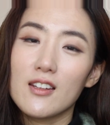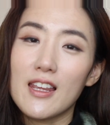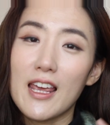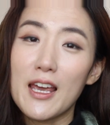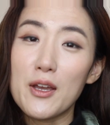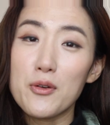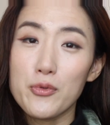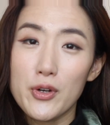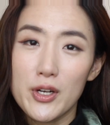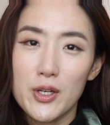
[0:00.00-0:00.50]

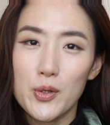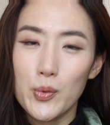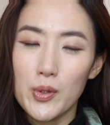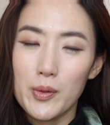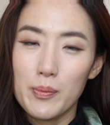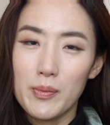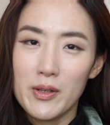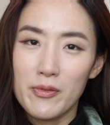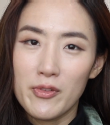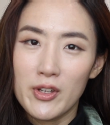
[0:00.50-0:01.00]
Get Ready
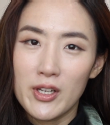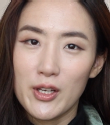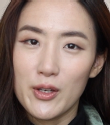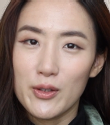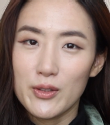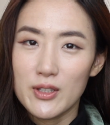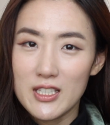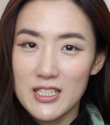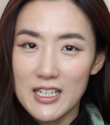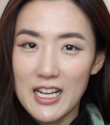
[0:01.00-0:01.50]
With Me
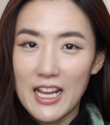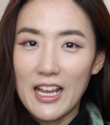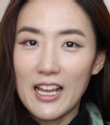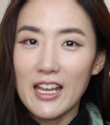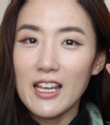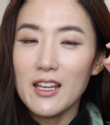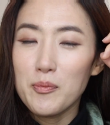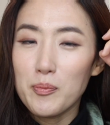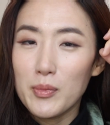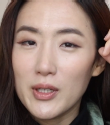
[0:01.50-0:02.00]
video
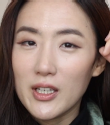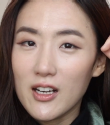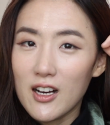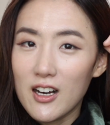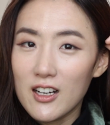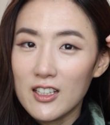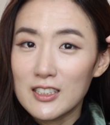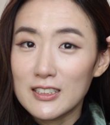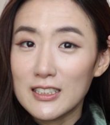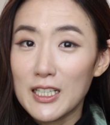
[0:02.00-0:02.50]
today
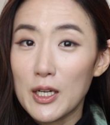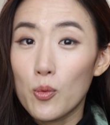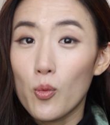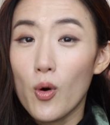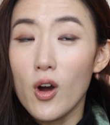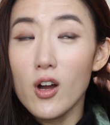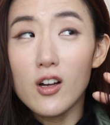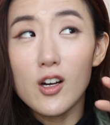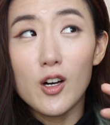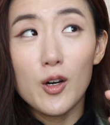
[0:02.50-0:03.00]
because I
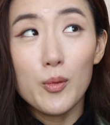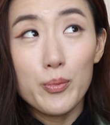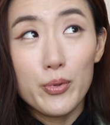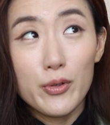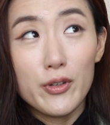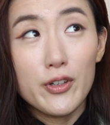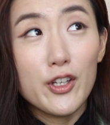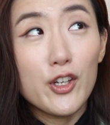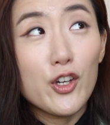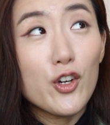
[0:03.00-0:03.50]
woke up
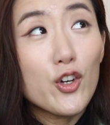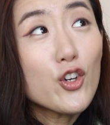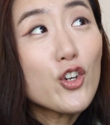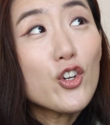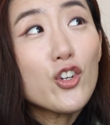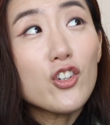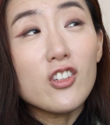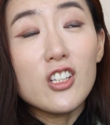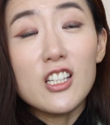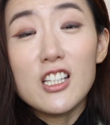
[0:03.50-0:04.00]
pretty
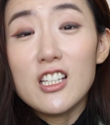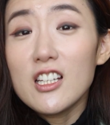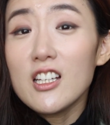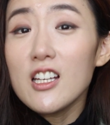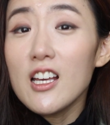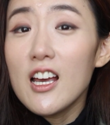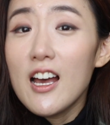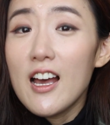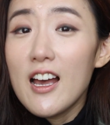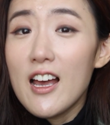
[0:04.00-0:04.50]

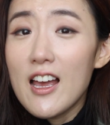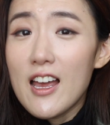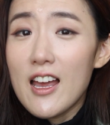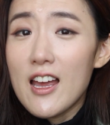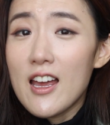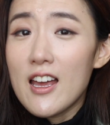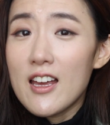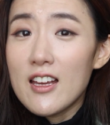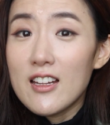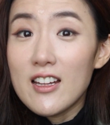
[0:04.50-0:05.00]
early
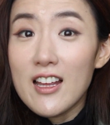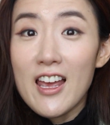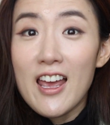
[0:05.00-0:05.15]
at